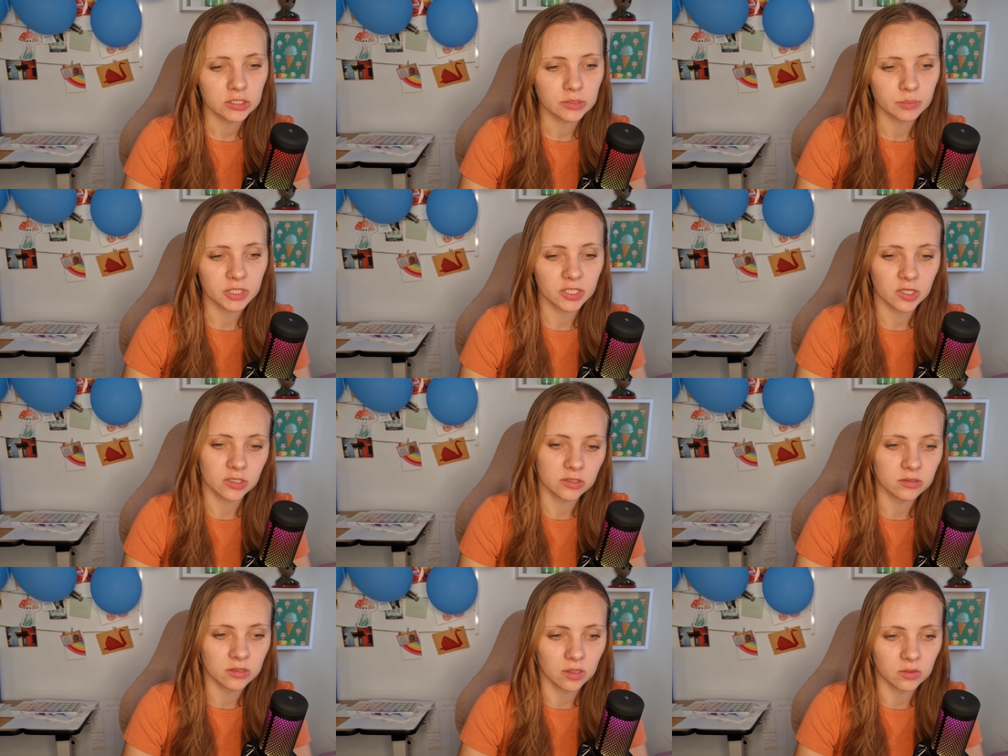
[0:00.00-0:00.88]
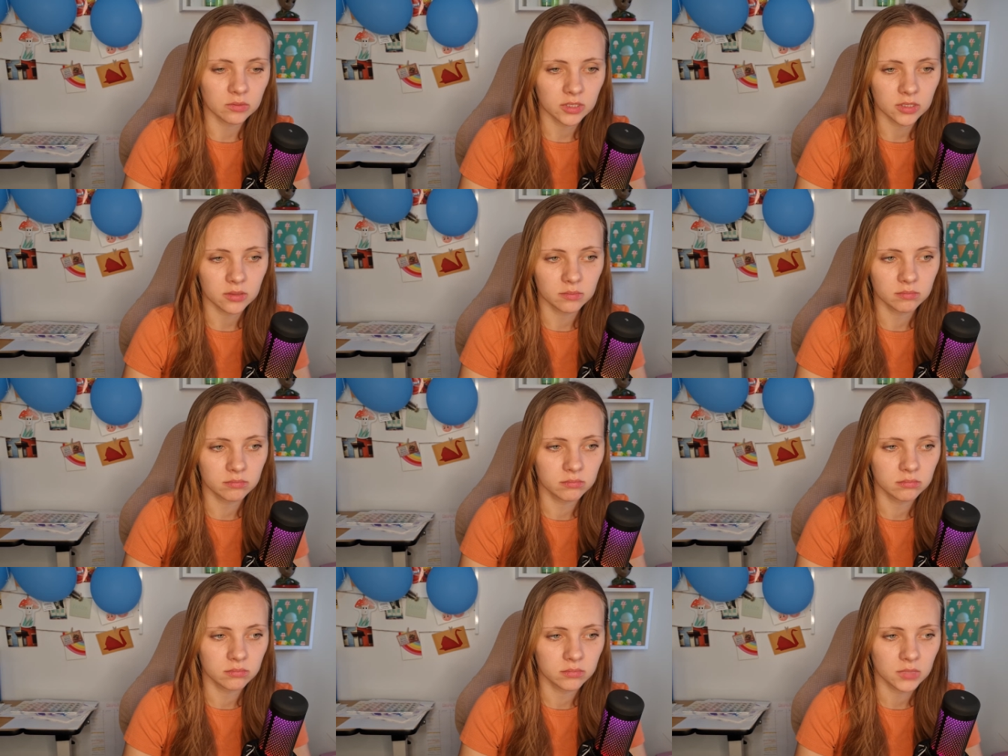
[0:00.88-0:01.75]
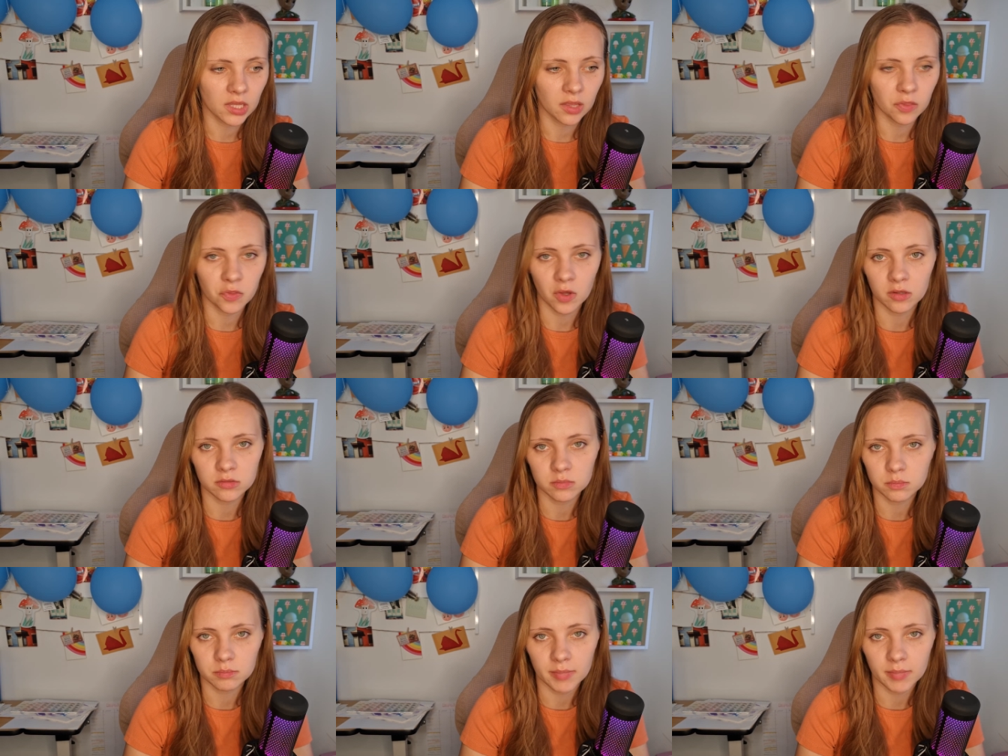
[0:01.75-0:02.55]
because, you know, like he thought